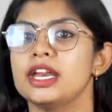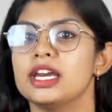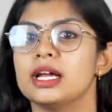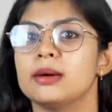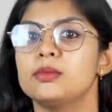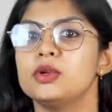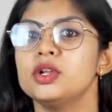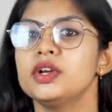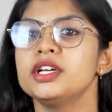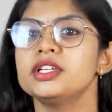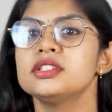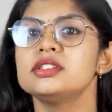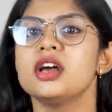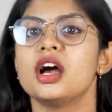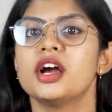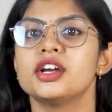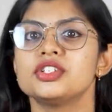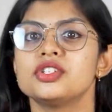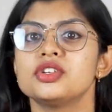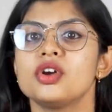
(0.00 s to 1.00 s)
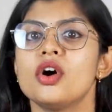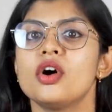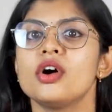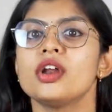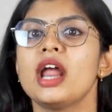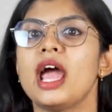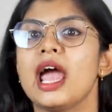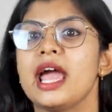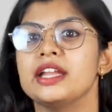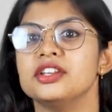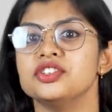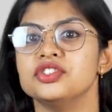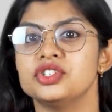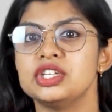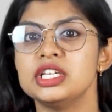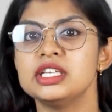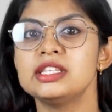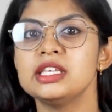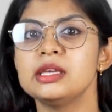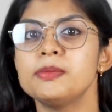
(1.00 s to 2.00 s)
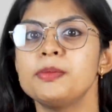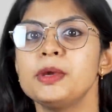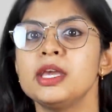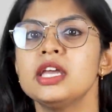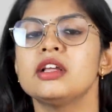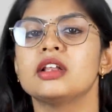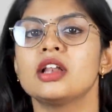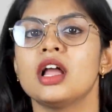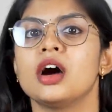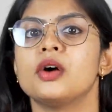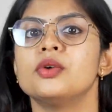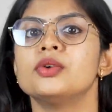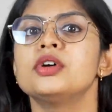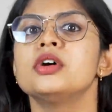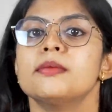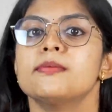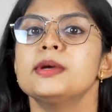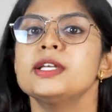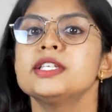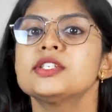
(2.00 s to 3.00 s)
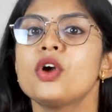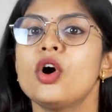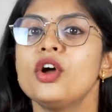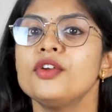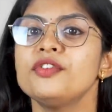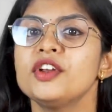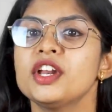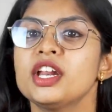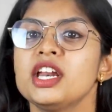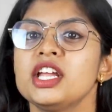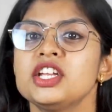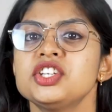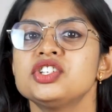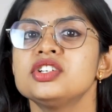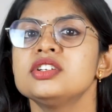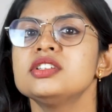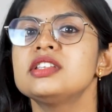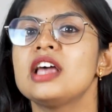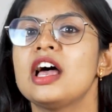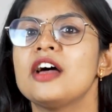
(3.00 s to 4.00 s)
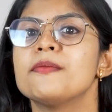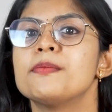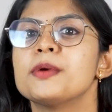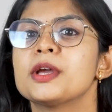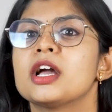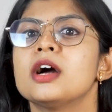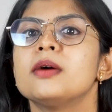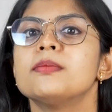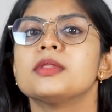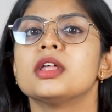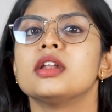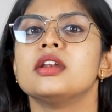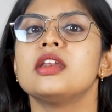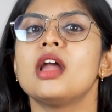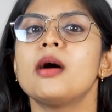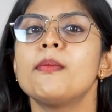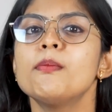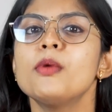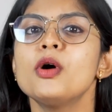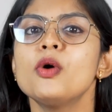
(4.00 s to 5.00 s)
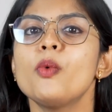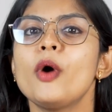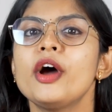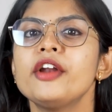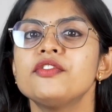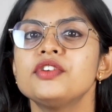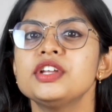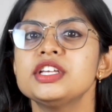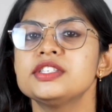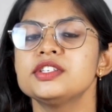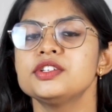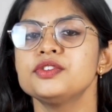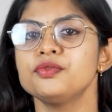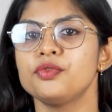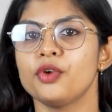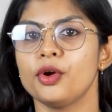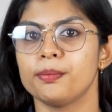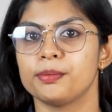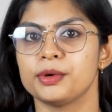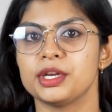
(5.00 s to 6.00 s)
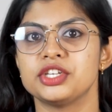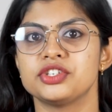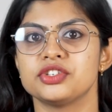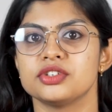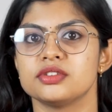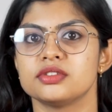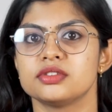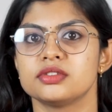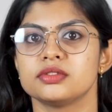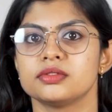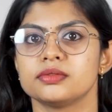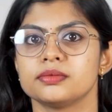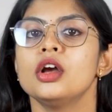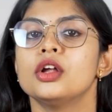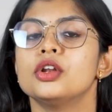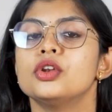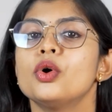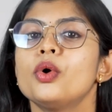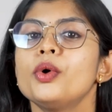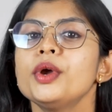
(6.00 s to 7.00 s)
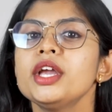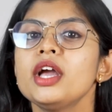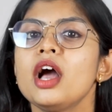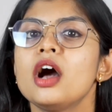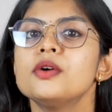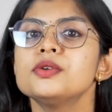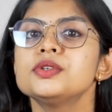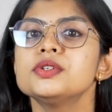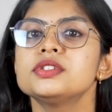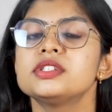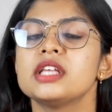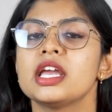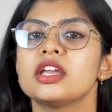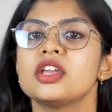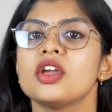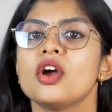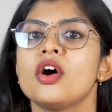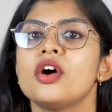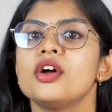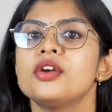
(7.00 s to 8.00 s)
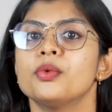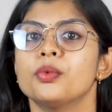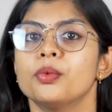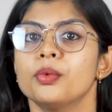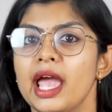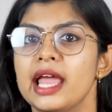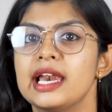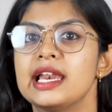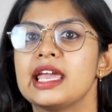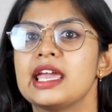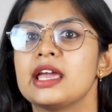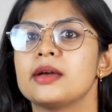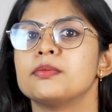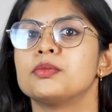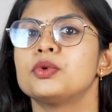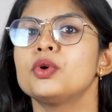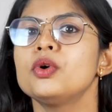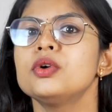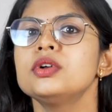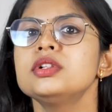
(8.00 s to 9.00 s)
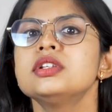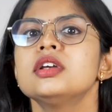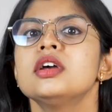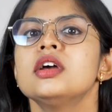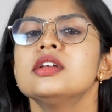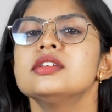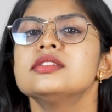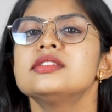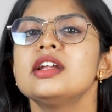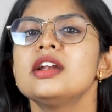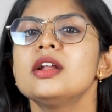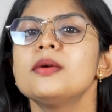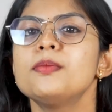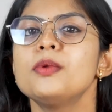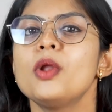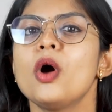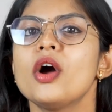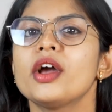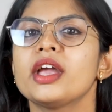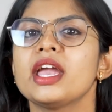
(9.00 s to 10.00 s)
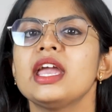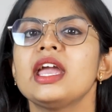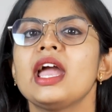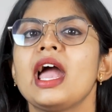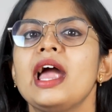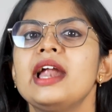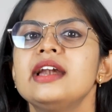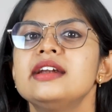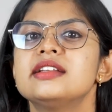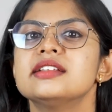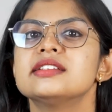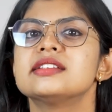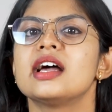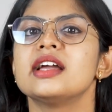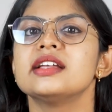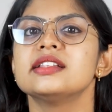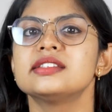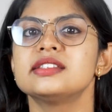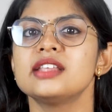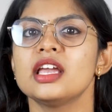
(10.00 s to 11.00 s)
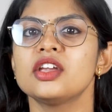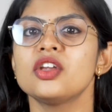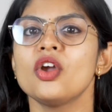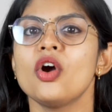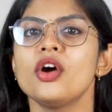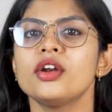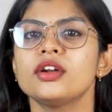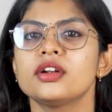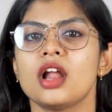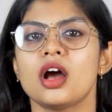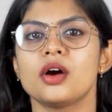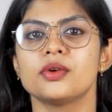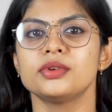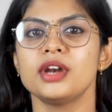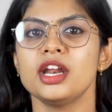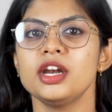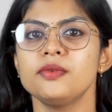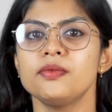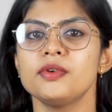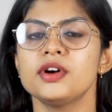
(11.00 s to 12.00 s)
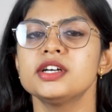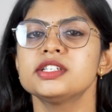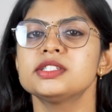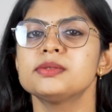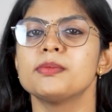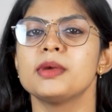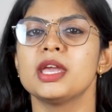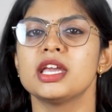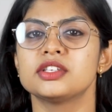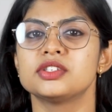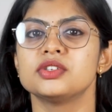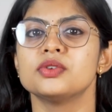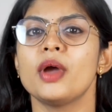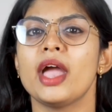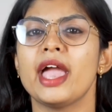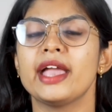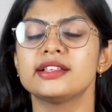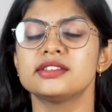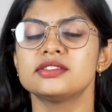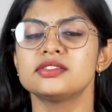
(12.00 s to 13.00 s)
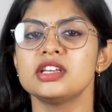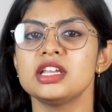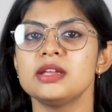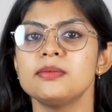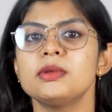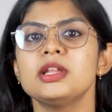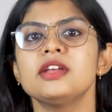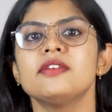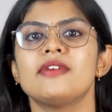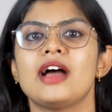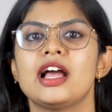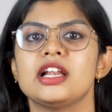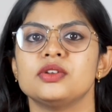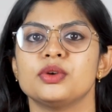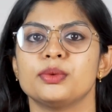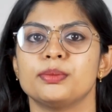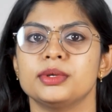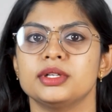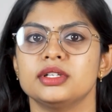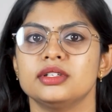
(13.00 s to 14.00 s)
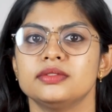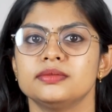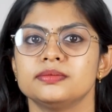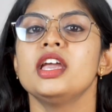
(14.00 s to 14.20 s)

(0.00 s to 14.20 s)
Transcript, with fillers: AWS, Azure, and GCP cloud, misconfigurations have become the number one reason for breaches. Knowing how to secure IAM roles, set up logging, and design secure cloud networks makes you extremely valuable.